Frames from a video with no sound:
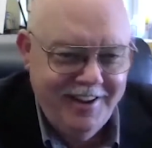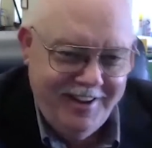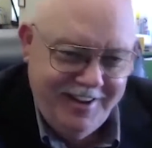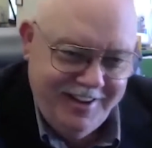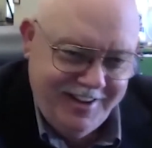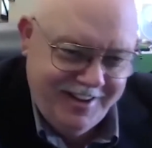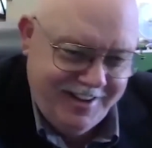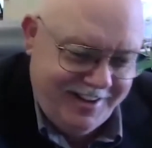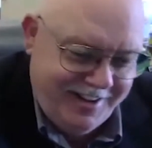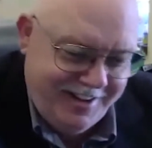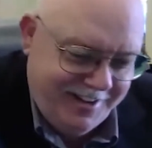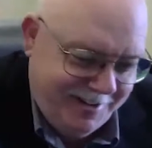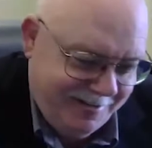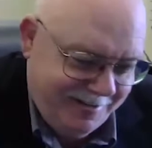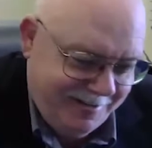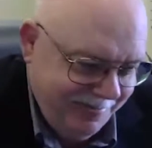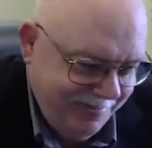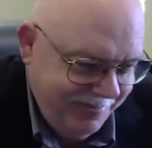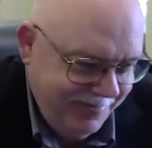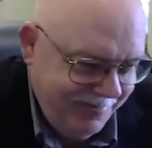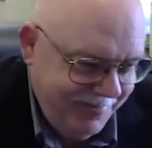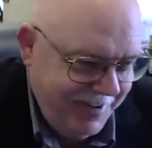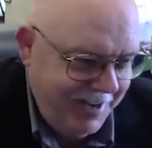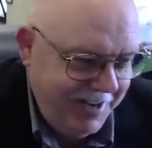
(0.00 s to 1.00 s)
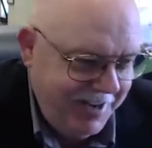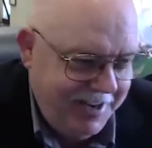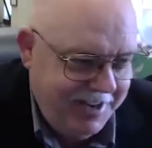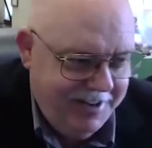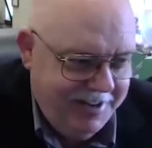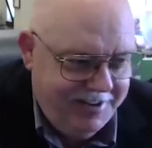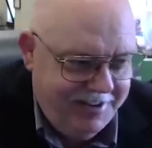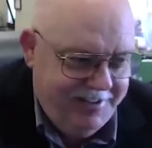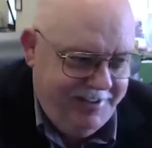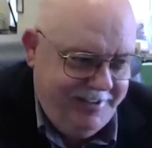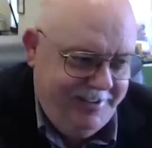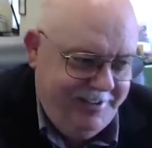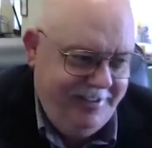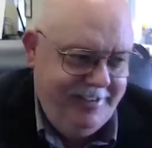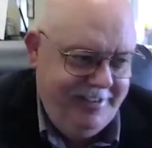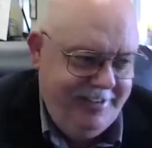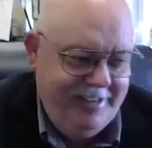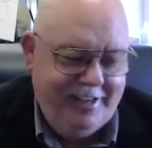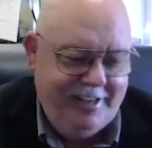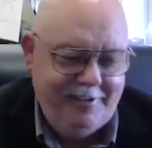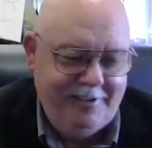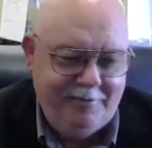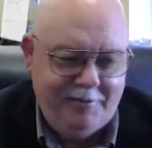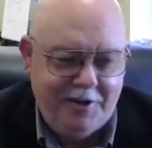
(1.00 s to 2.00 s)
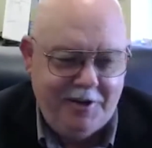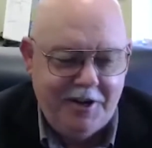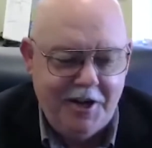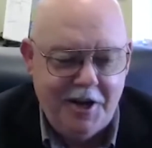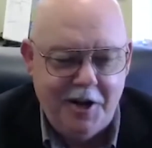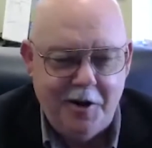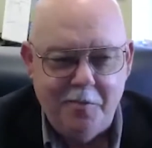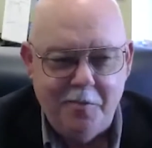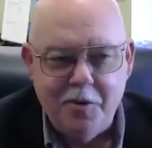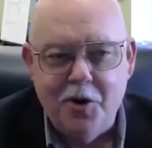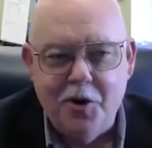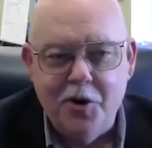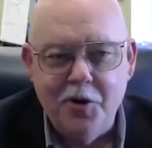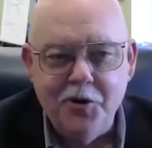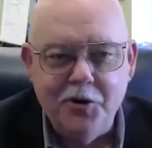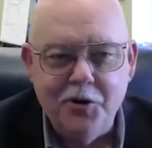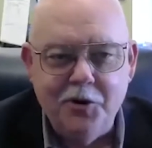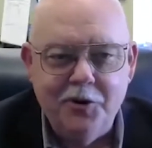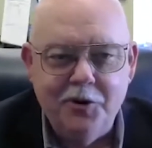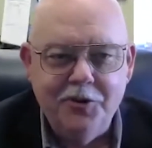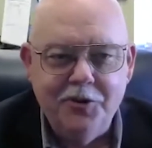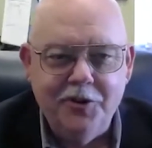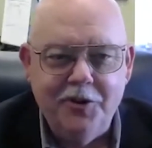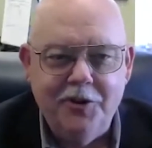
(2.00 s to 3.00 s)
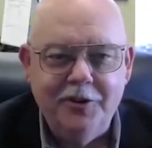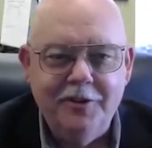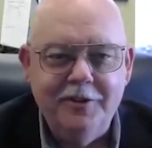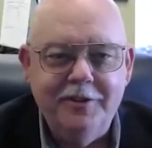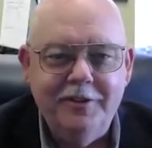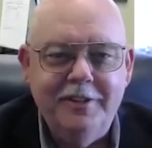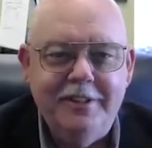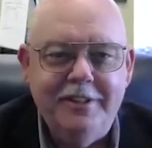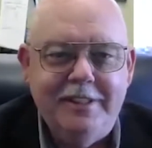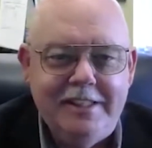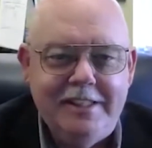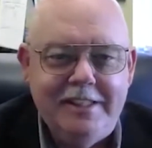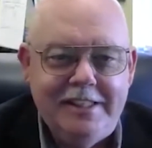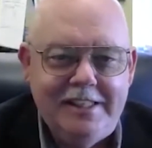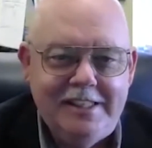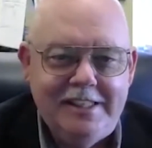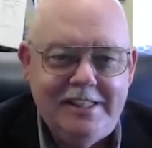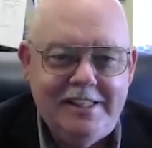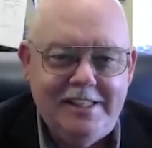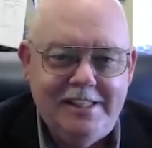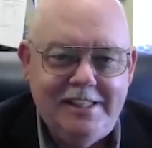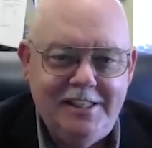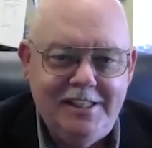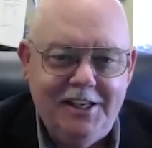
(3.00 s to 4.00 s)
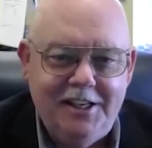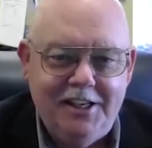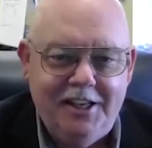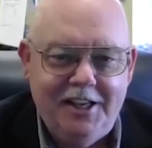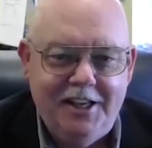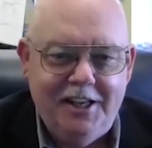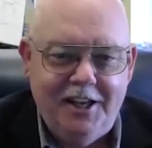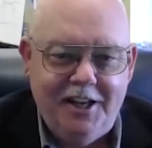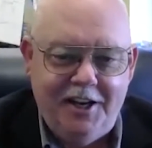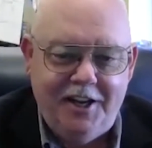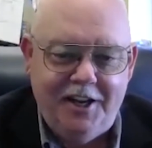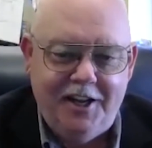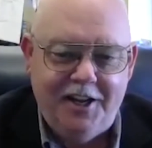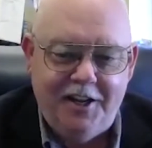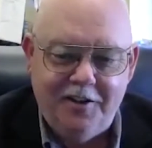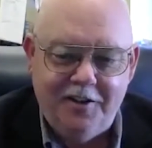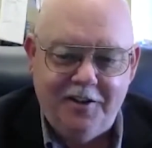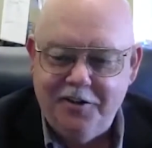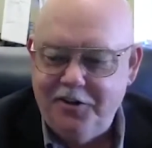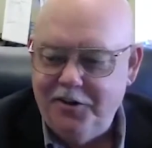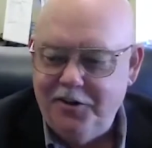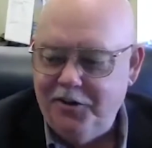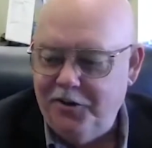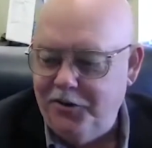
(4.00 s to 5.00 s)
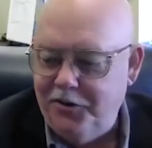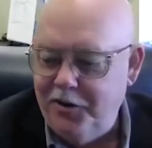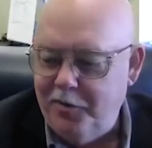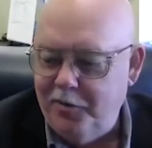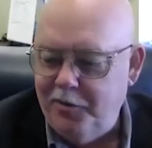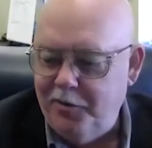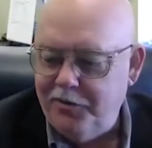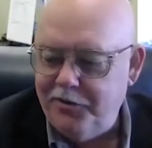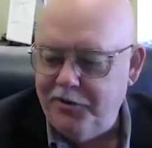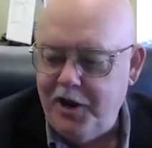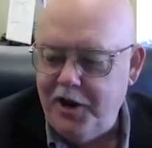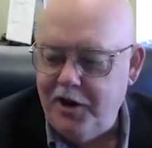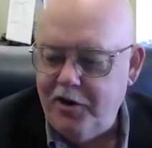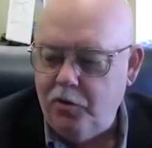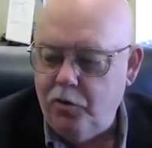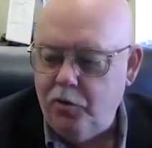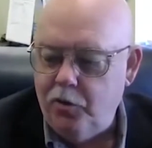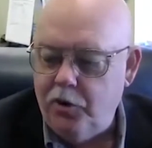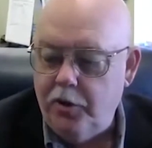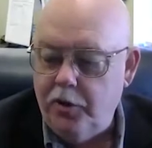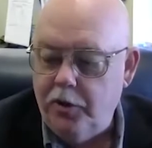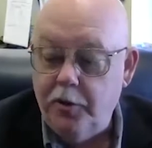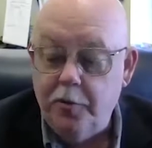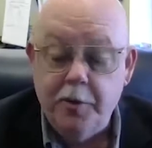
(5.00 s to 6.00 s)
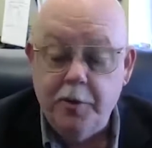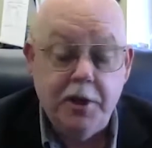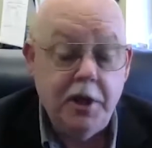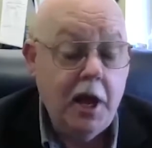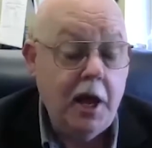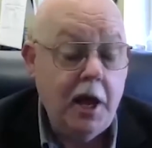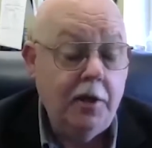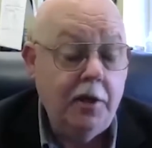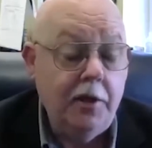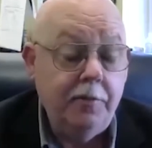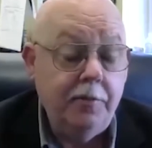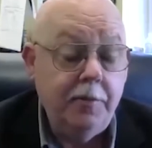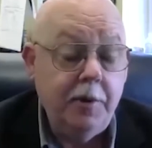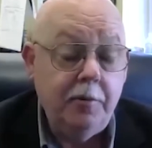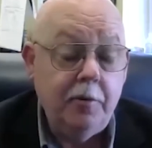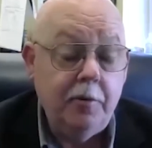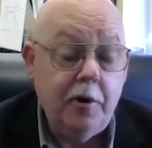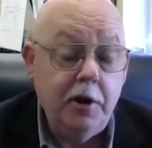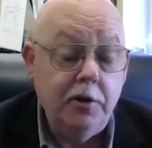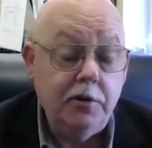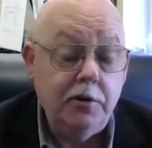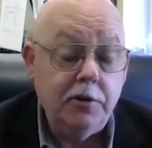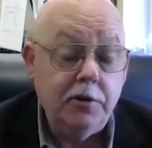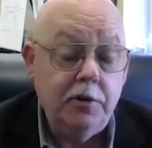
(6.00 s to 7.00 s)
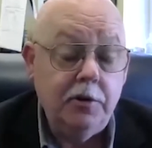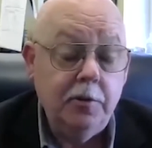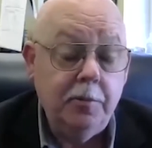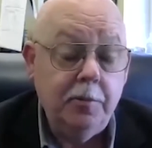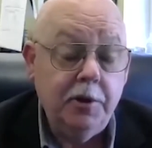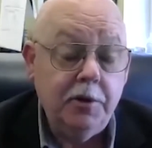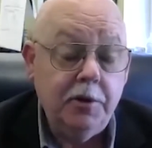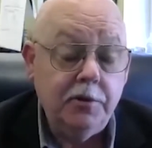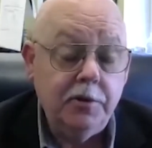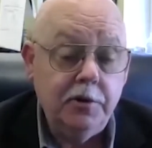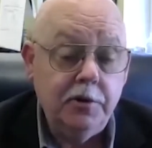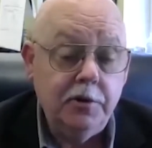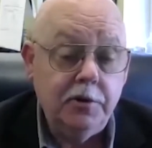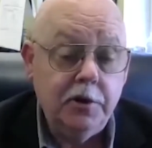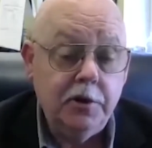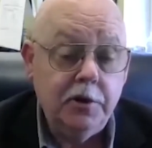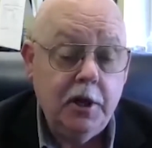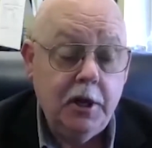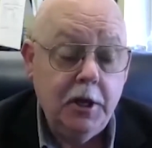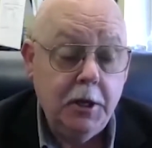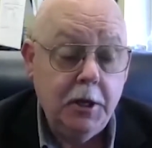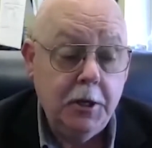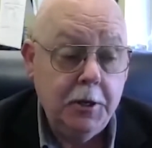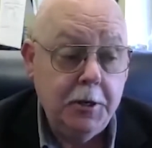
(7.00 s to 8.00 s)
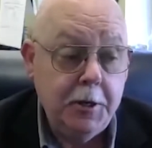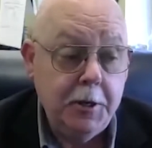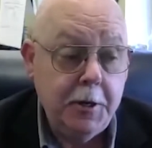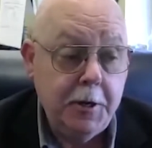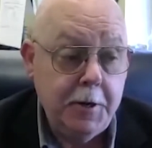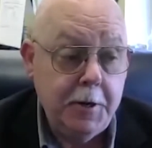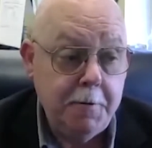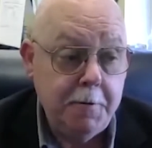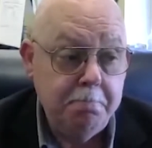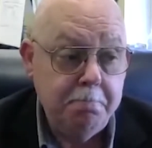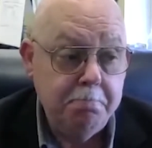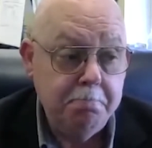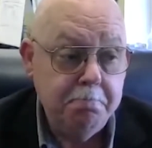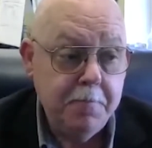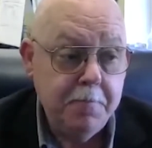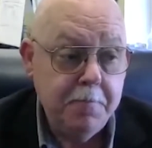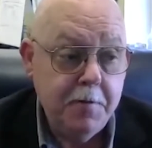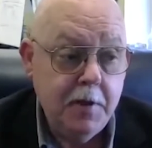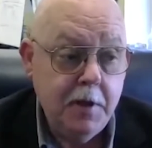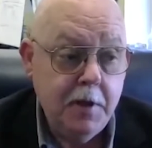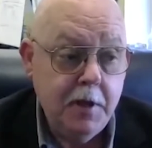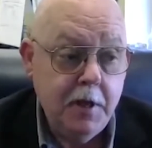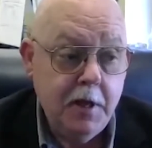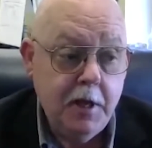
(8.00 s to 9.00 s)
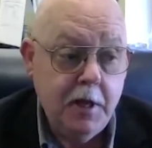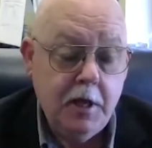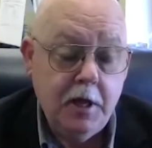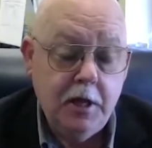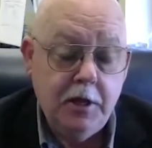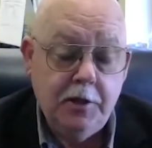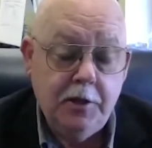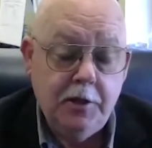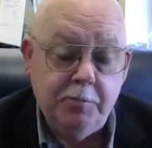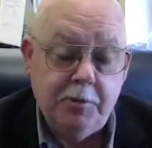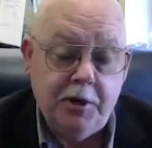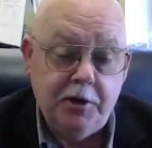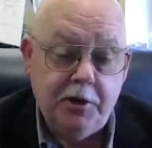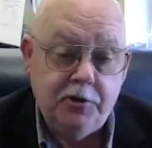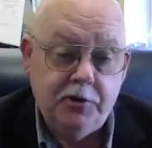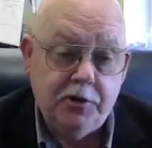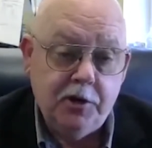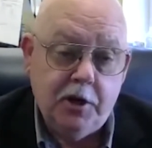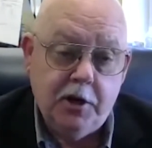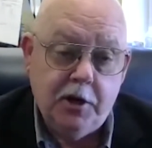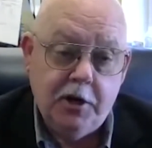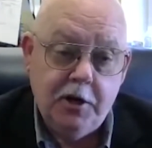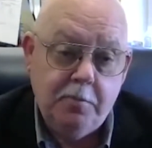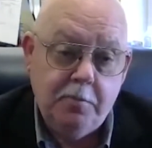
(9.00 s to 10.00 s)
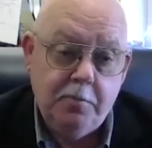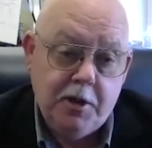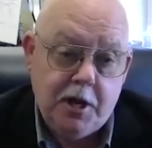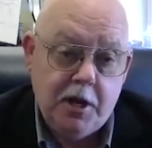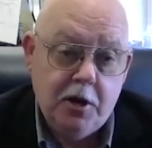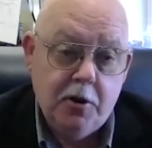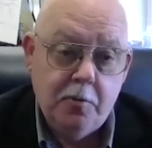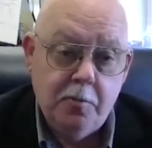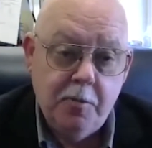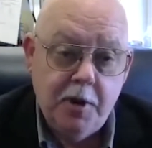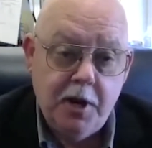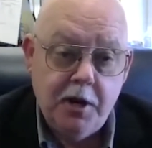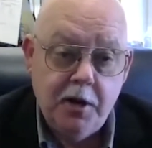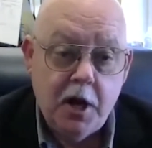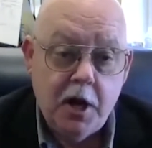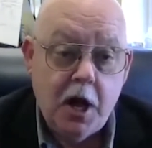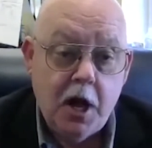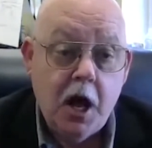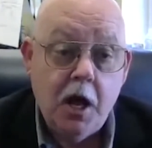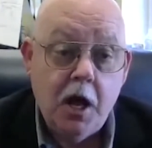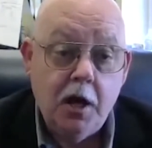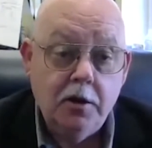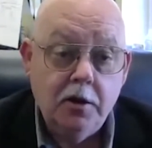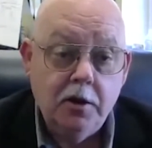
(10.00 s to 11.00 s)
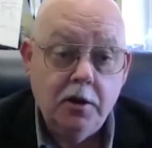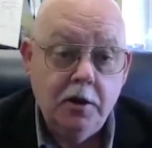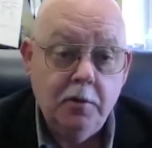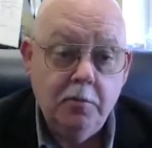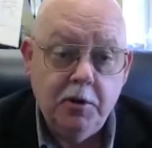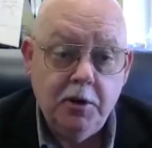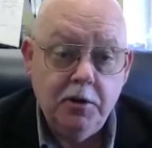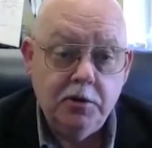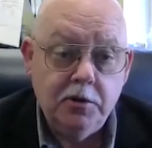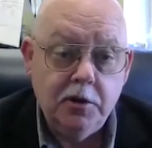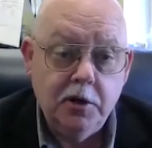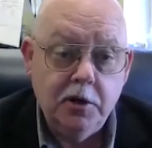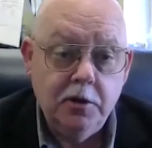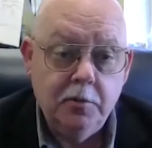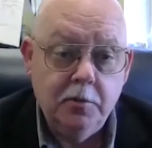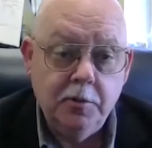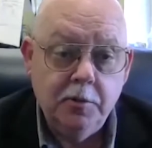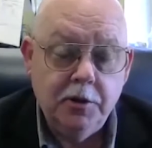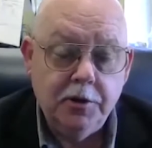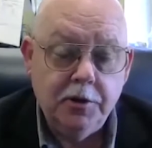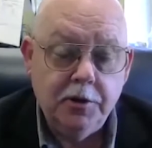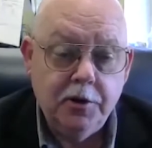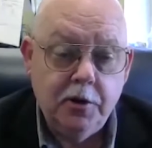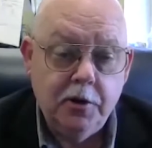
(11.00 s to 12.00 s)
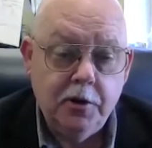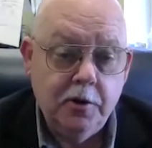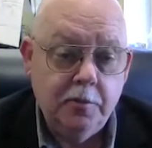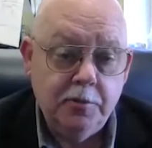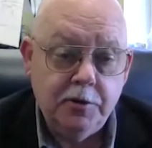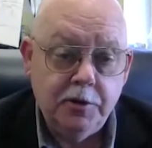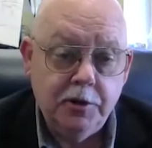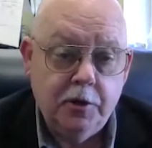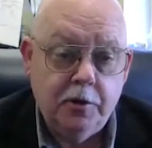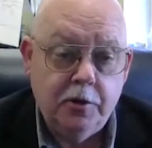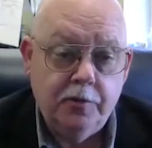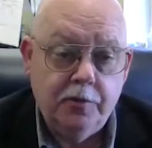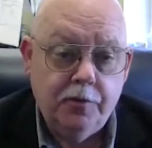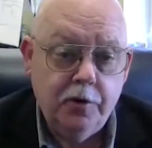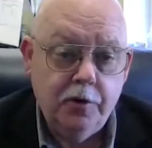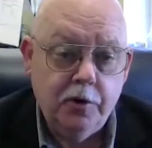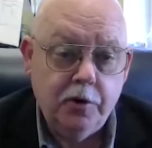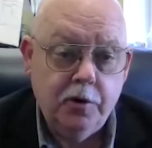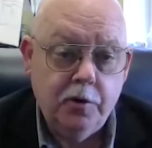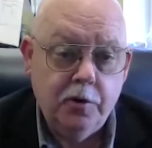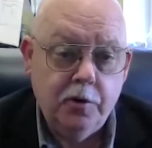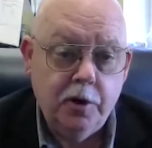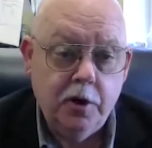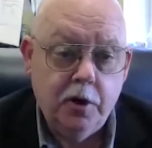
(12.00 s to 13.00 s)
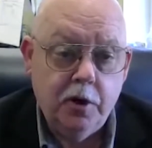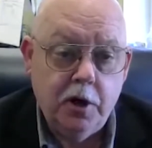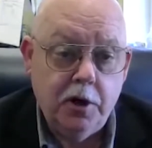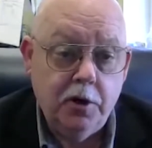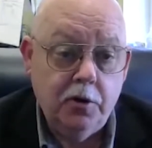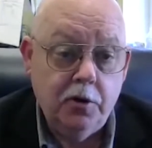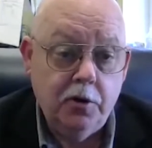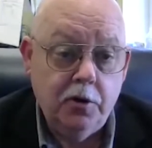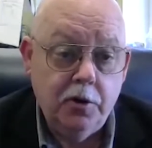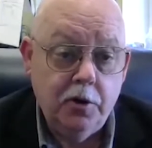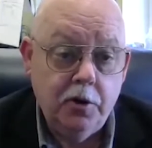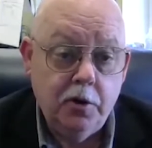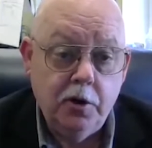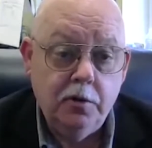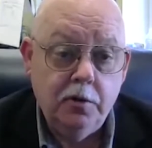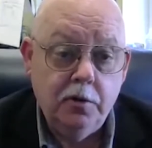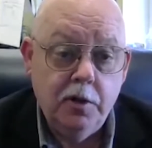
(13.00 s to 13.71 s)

I'm kind of partial. So, and a little double standard going on there. But yeah, they've been raised in the business, and my son, he may or may not. He may stay in the military himself for a career. I don't know.